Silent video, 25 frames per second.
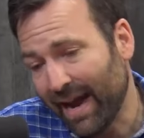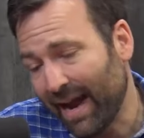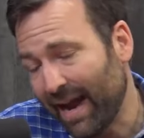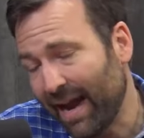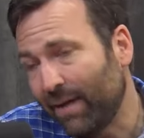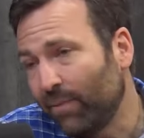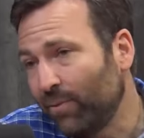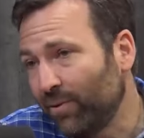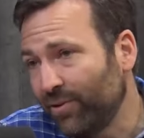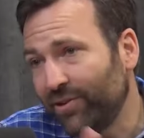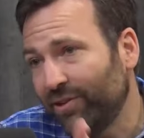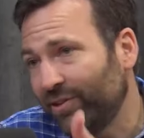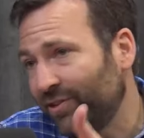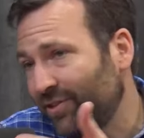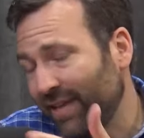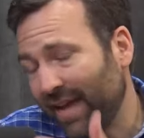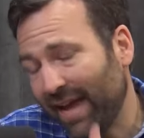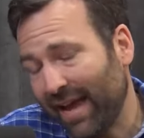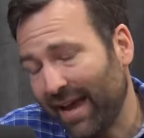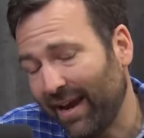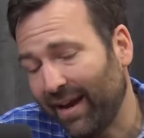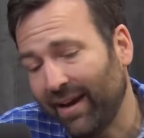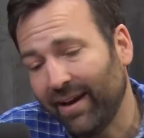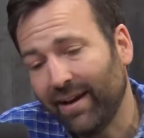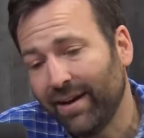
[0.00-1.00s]
I would just
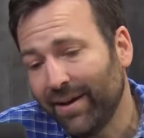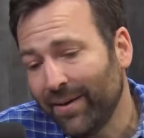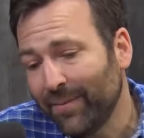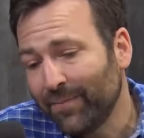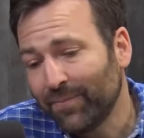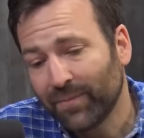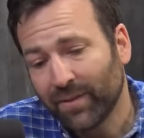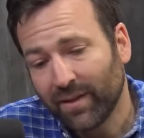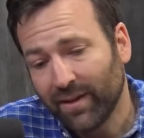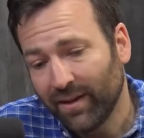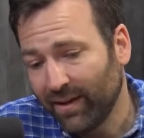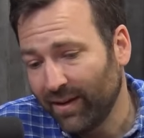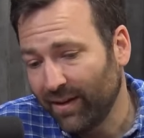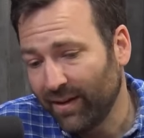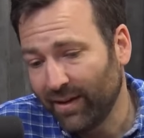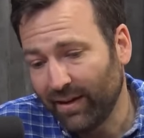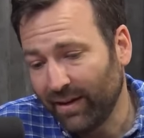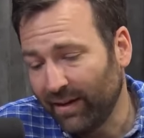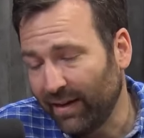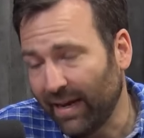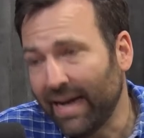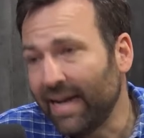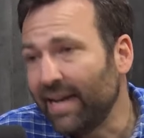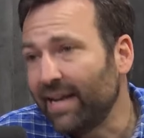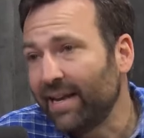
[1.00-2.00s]
say.
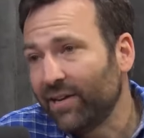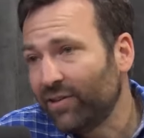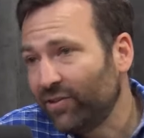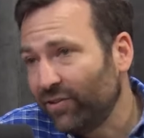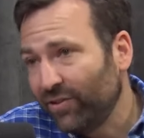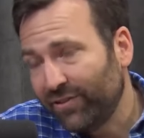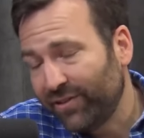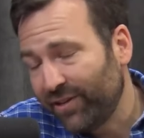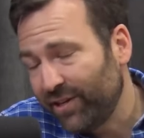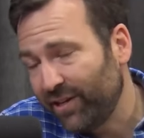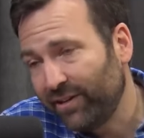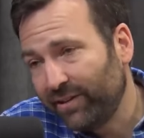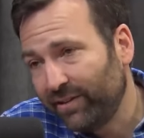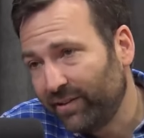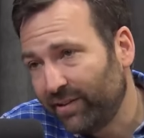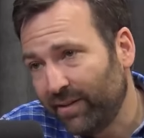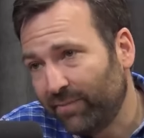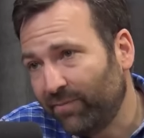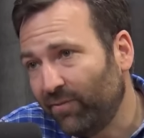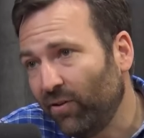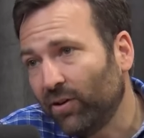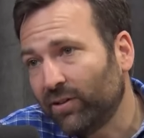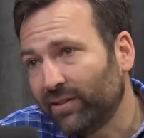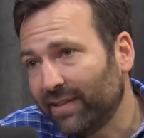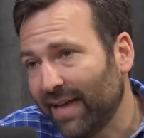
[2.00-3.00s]
Any issues that
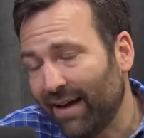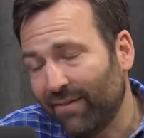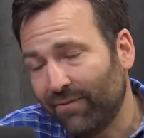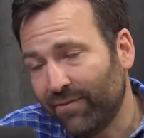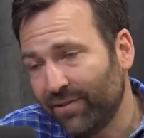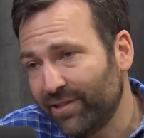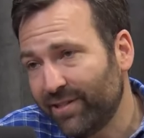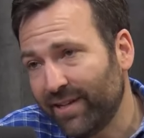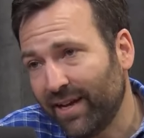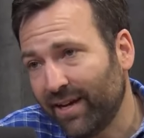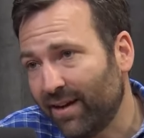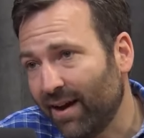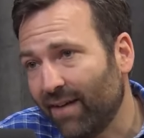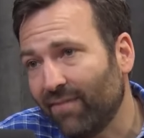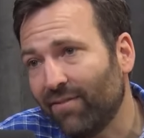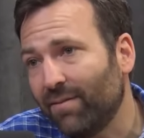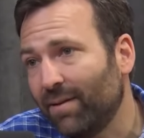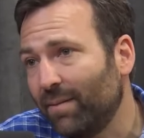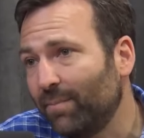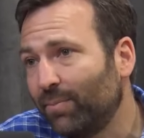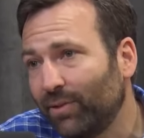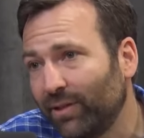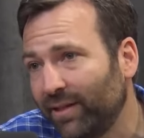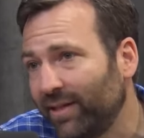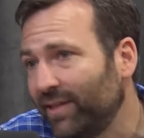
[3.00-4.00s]
folks have with state
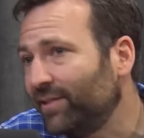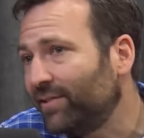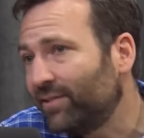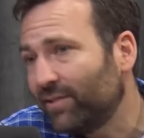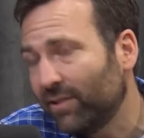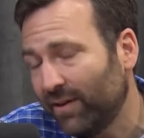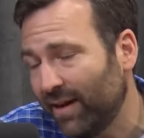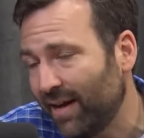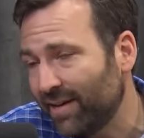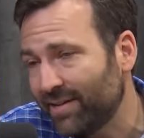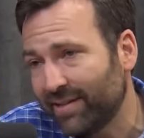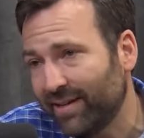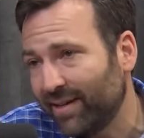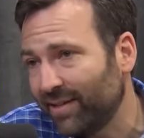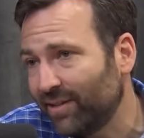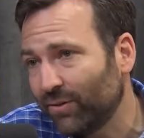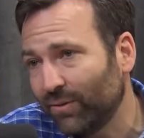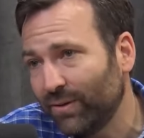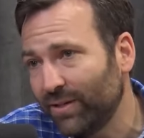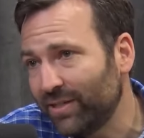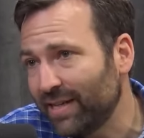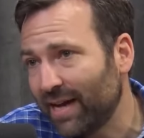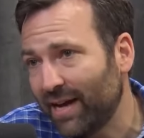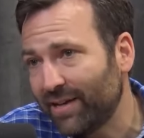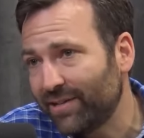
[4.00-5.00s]
government, please don't hesitate to
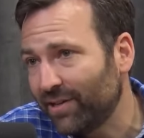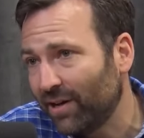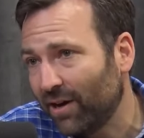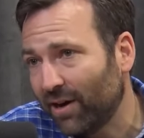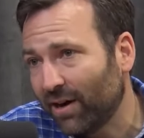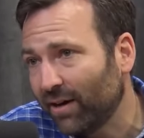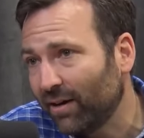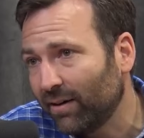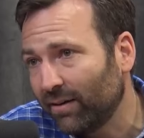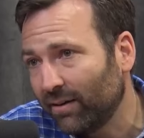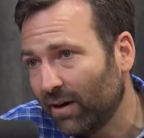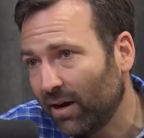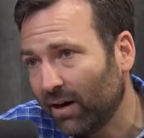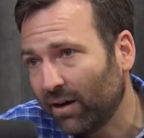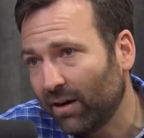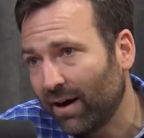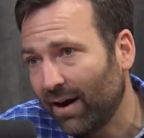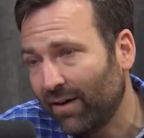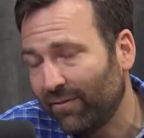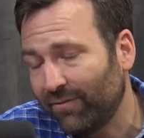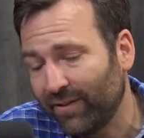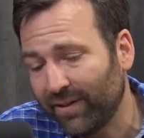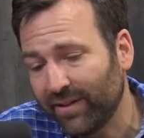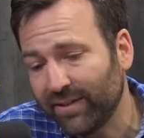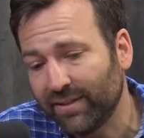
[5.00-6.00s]
reach out to our, our
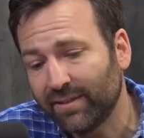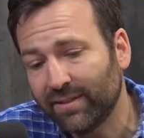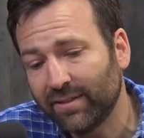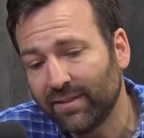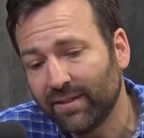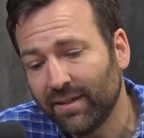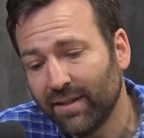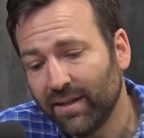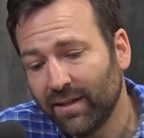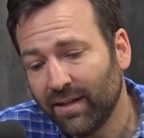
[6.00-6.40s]
office.